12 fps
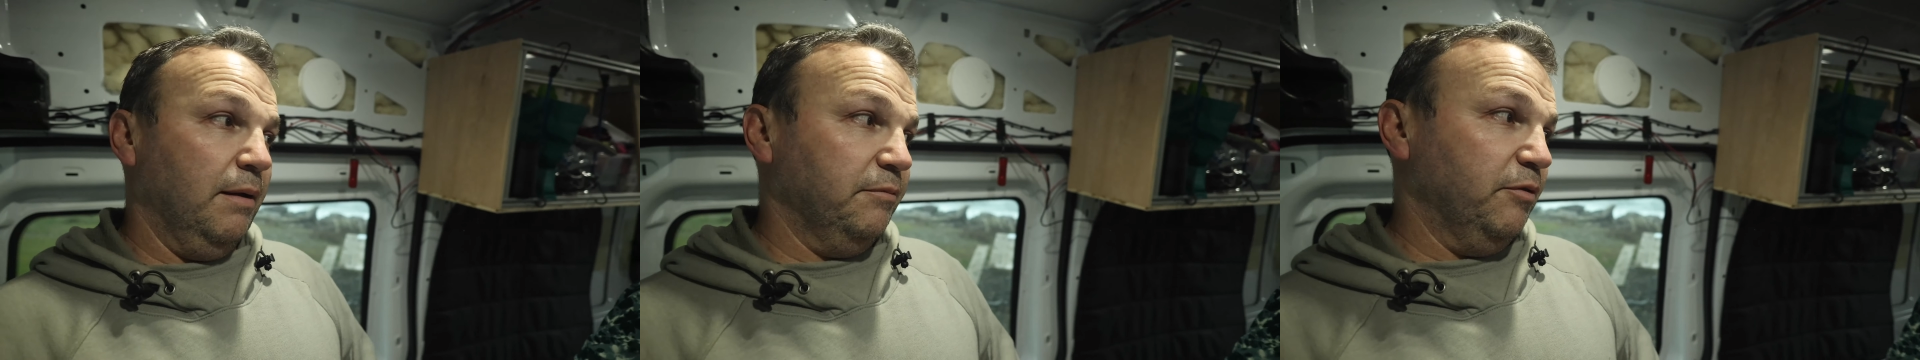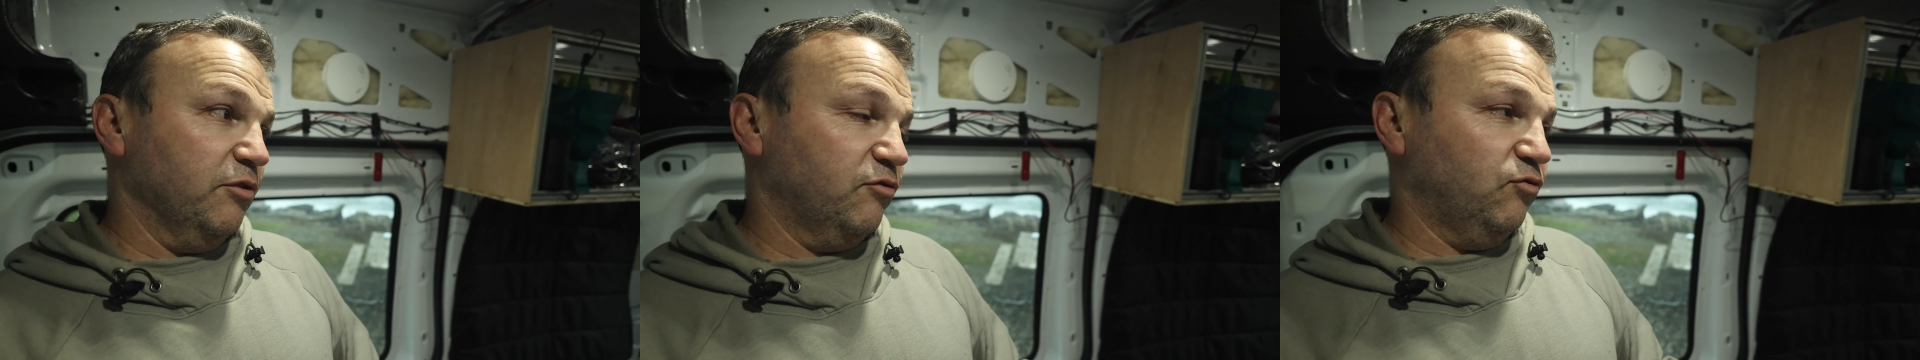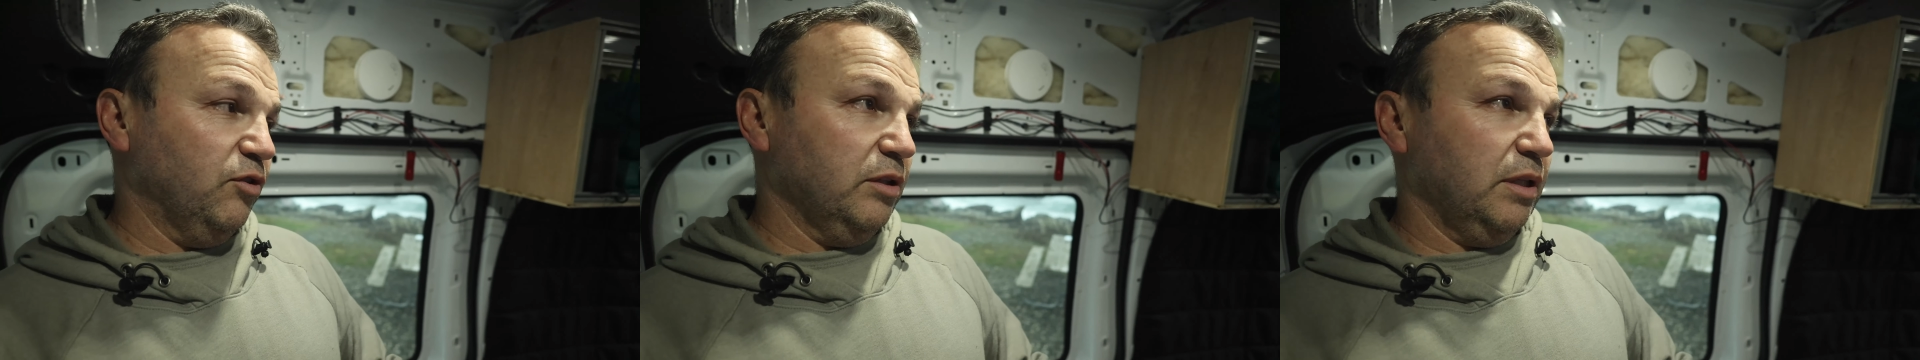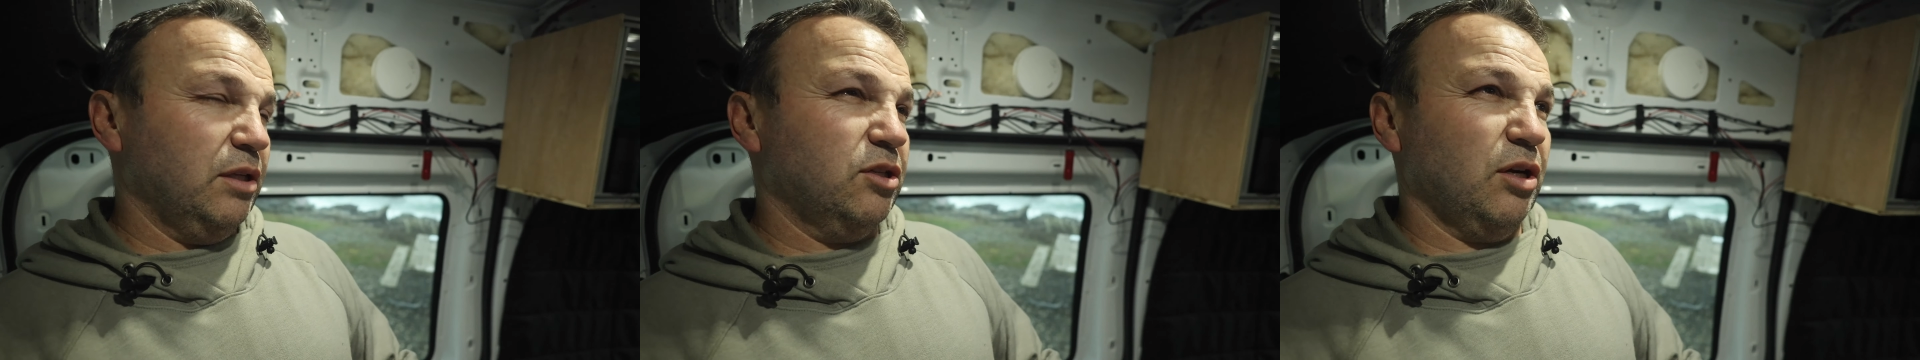It was
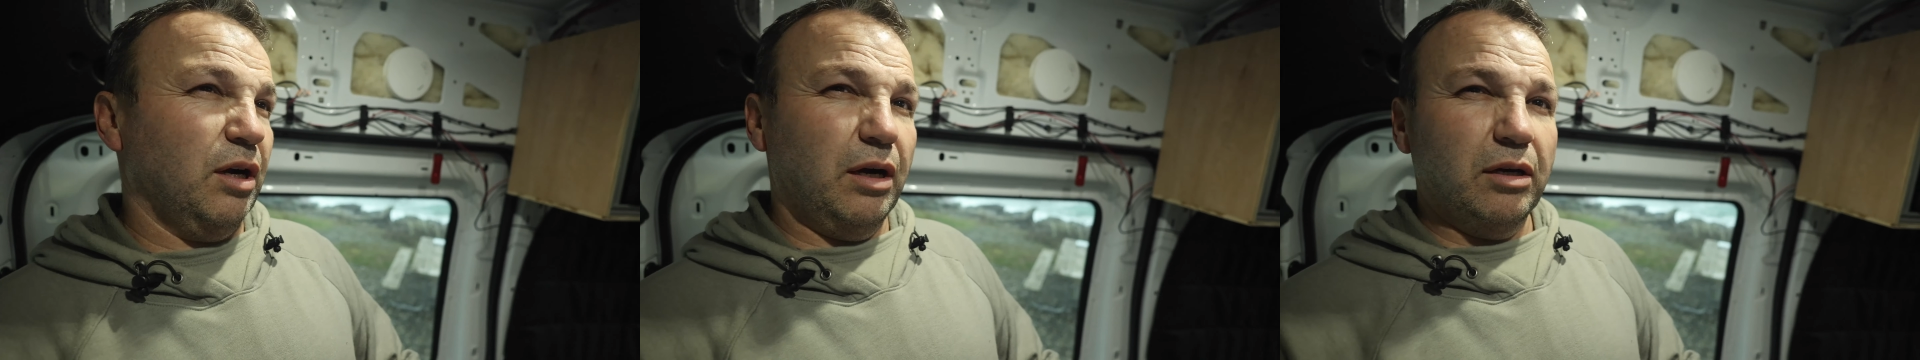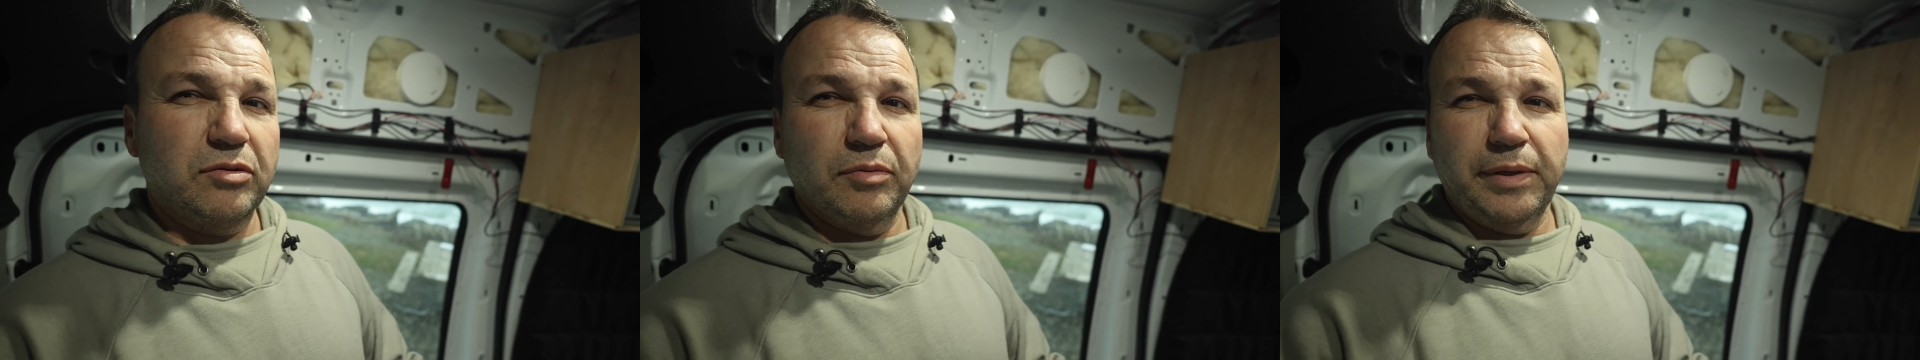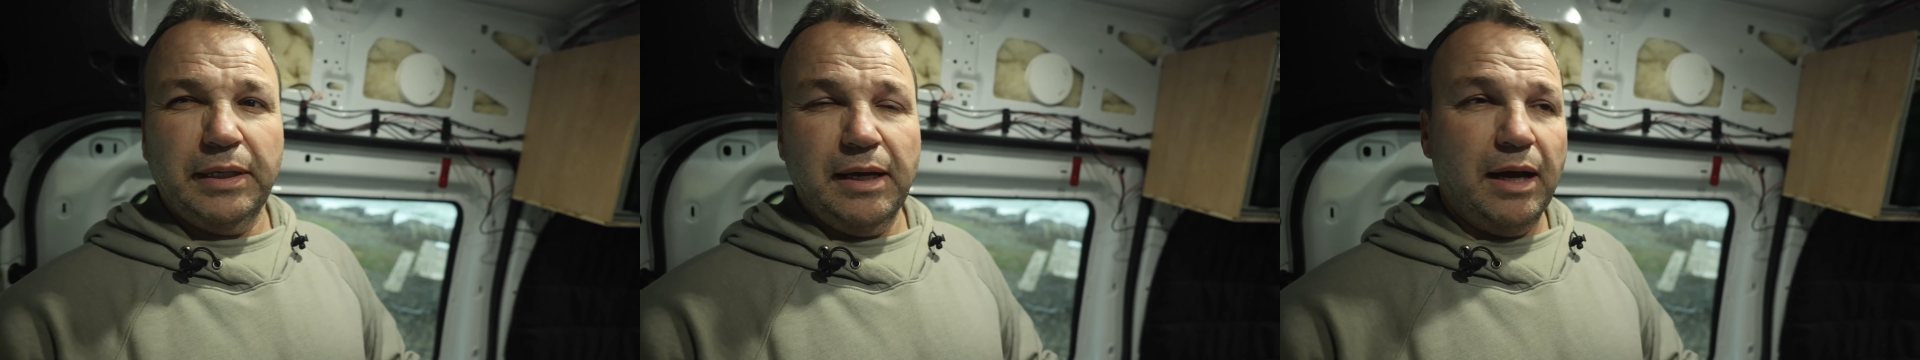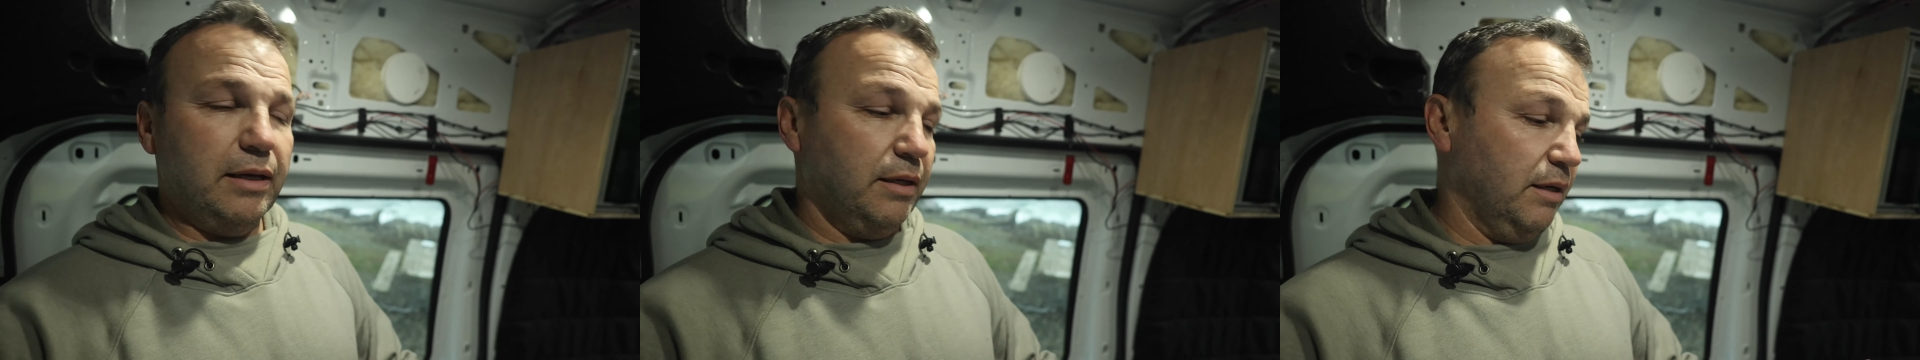fully charged when we
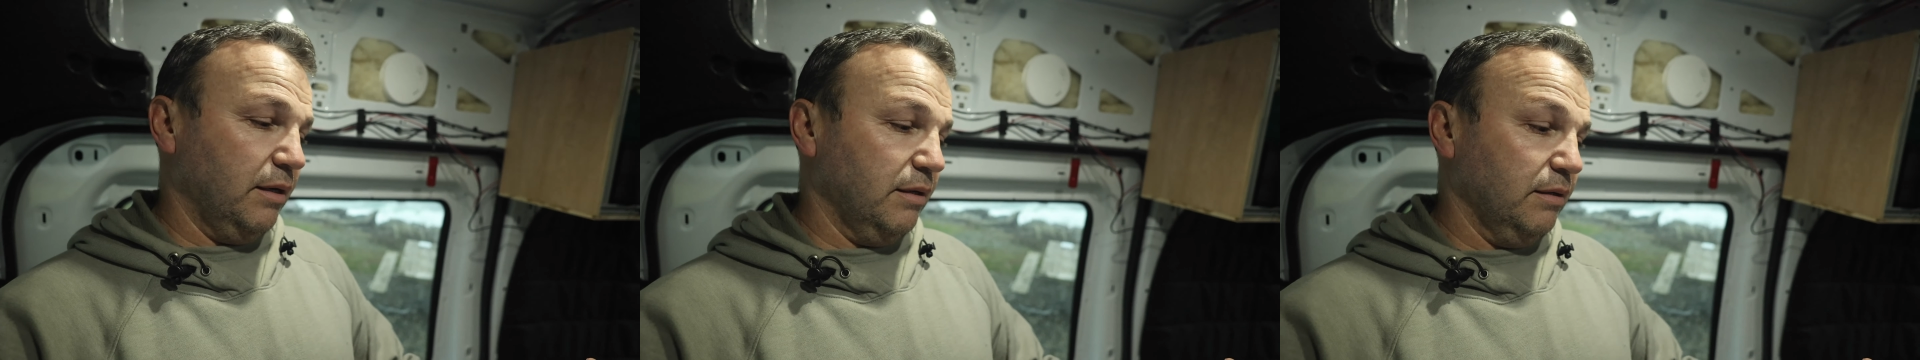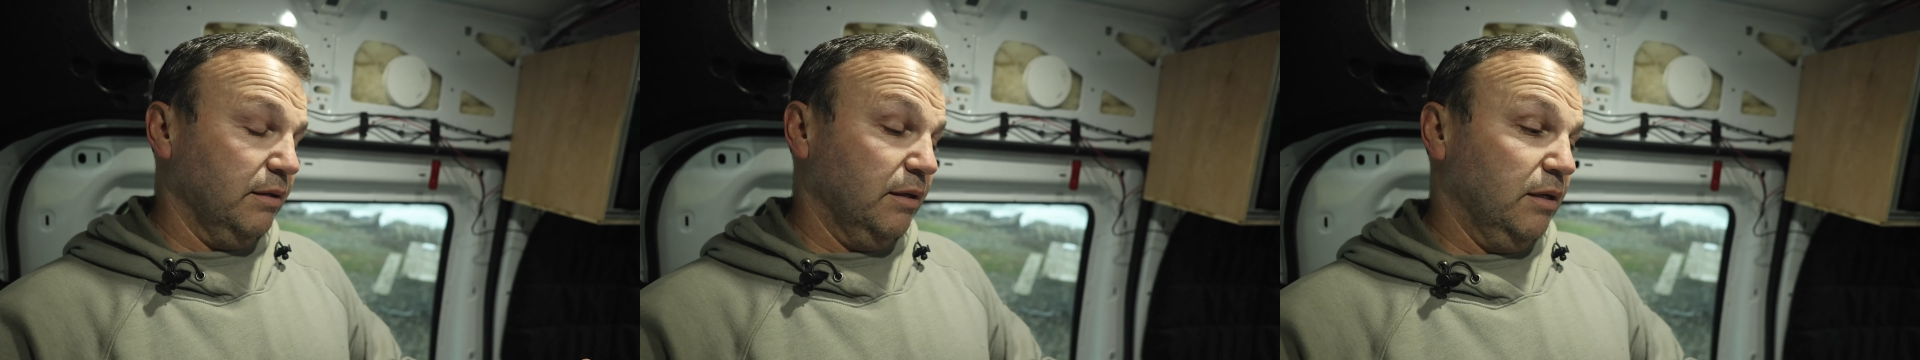got here.